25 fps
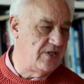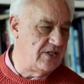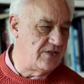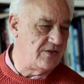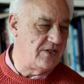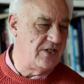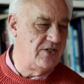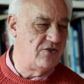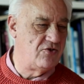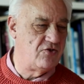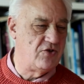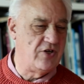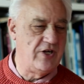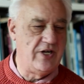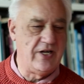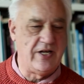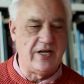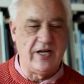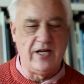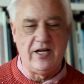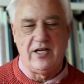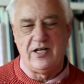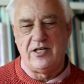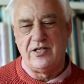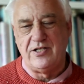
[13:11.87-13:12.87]
It's
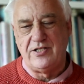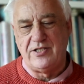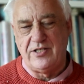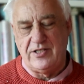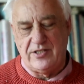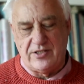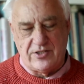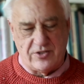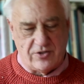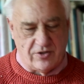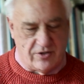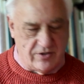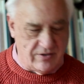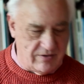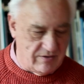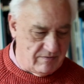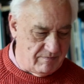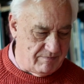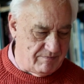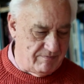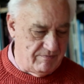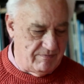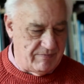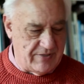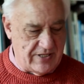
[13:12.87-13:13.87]
intriguing because it's got
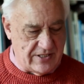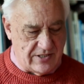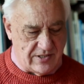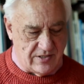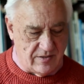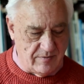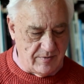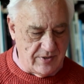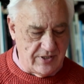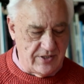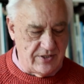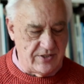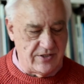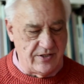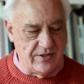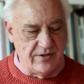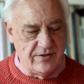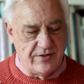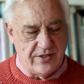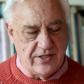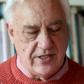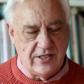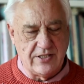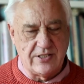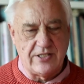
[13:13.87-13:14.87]
puzzlement
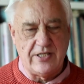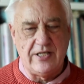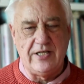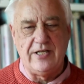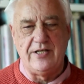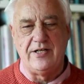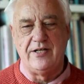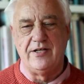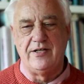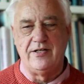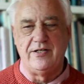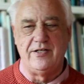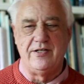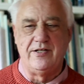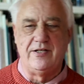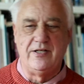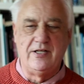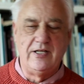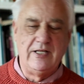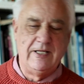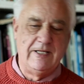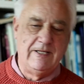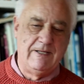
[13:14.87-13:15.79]
and things are hidden, and